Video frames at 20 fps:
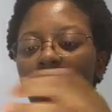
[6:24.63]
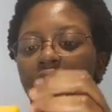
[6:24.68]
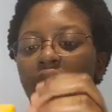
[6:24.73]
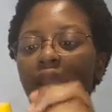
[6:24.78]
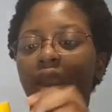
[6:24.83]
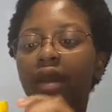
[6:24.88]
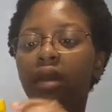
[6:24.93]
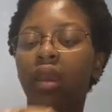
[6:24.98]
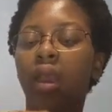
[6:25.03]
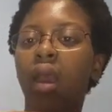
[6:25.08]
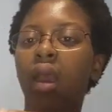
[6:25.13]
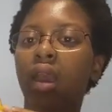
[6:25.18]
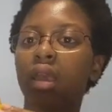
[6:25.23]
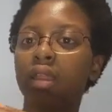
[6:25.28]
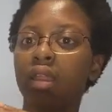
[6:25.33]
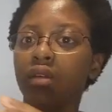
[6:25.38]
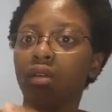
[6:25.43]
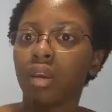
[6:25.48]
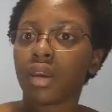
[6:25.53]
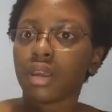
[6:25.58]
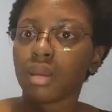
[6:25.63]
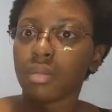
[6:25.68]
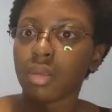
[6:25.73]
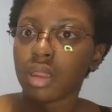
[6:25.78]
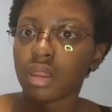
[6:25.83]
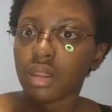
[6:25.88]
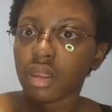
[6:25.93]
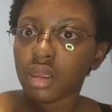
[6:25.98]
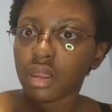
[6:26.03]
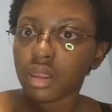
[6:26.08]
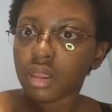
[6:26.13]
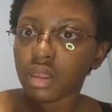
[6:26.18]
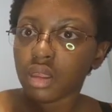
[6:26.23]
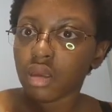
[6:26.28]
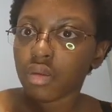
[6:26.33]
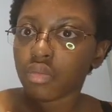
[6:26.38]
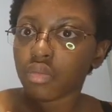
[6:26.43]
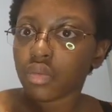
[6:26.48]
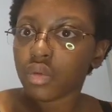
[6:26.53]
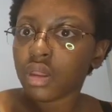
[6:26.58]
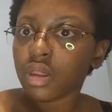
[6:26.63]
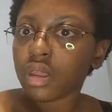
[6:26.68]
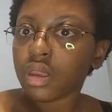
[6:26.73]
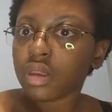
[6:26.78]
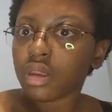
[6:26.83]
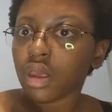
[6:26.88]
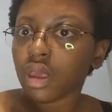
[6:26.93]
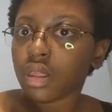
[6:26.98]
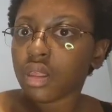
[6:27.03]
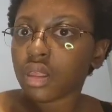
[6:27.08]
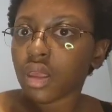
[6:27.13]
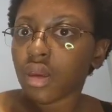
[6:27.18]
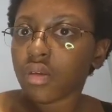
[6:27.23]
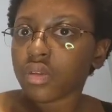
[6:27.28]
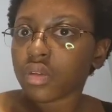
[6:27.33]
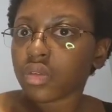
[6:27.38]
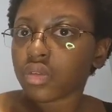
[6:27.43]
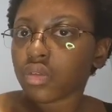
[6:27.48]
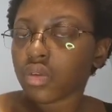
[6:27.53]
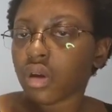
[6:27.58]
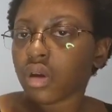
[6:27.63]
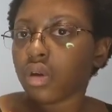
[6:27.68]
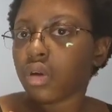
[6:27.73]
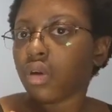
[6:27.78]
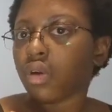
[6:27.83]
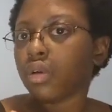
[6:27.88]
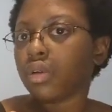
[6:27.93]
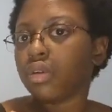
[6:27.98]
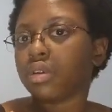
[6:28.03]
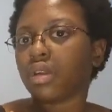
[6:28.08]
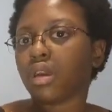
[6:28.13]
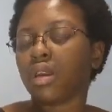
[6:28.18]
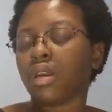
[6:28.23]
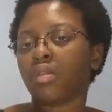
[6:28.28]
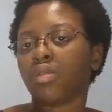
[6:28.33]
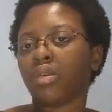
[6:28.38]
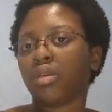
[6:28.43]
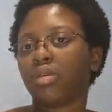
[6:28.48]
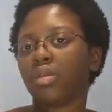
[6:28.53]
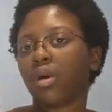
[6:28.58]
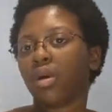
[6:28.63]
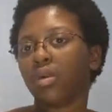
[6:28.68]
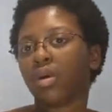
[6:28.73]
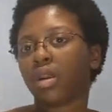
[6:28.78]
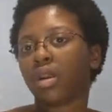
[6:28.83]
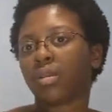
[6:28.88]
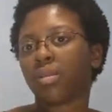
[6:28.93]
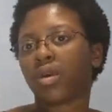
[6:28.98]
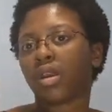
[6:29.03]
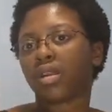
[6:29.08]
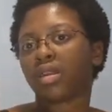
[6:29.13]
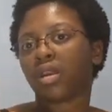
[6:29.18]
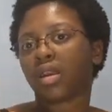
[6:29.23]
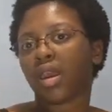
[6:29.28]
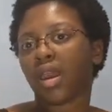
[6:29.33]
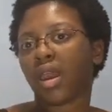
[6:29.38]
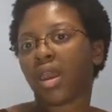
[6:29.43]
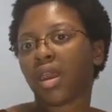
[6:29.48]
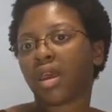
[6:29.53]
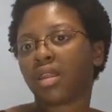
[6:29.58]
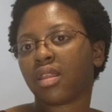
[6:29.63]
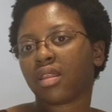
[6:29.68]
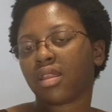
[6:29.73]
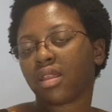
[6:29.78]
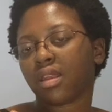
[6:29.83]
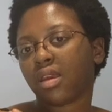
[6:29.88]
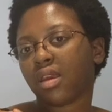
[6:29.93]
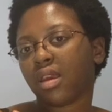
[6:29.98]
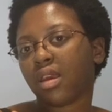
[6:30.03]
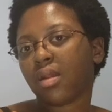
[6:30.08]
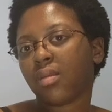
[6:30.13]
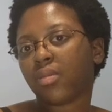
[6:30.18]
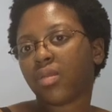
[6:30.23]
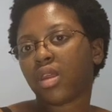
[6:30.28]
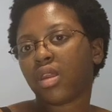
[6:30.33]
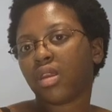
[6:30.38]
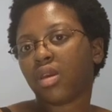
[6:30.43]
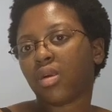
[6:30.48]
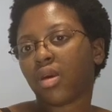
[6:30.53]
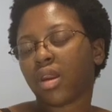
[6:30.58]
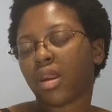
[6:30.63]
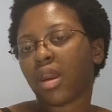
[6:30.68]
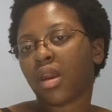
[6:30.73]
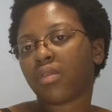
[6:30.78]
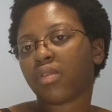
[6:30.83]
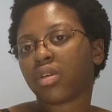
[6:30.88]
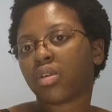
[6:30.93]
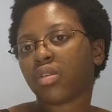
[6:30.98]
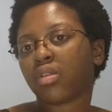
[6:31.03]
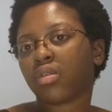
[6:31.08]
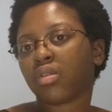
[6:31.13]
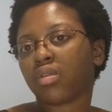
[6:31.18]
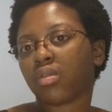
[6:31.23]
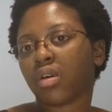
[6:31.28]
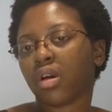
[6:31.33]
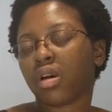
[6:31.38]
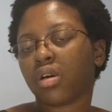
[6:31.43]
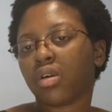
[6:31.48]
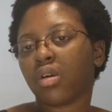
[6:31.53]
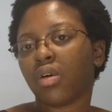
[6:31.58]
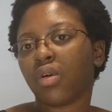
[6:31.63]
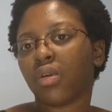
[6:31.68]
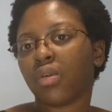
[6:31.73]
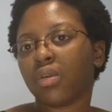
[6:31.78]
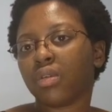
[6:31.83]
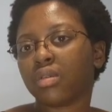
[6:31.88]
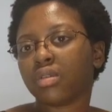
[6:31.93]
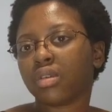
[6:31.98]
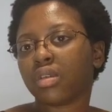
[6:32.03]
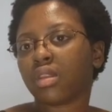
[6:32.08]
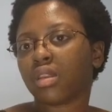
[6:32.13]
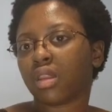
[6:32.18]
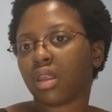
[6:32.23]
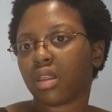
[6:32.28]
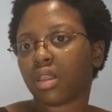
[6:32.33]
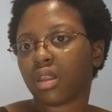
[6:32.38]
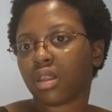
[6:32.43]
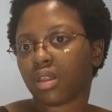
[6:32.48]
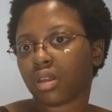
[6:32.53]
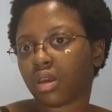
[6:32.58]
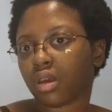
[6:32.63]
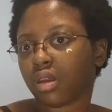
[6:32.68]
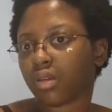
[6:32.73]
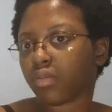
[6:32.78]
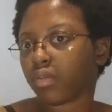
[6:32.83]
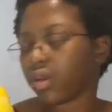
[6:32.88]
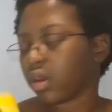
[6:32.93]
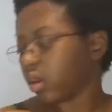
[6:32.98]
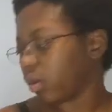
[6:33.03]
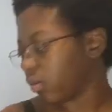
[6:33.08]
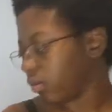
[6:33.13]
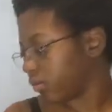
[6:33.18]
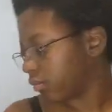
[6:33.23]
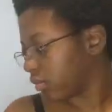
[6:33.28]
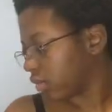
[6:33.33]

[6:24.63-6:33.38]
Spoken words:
I highly recommend this. It really does have a strong hold. And if you don't want to break the cast and you want to have a strong hold, this is good for you.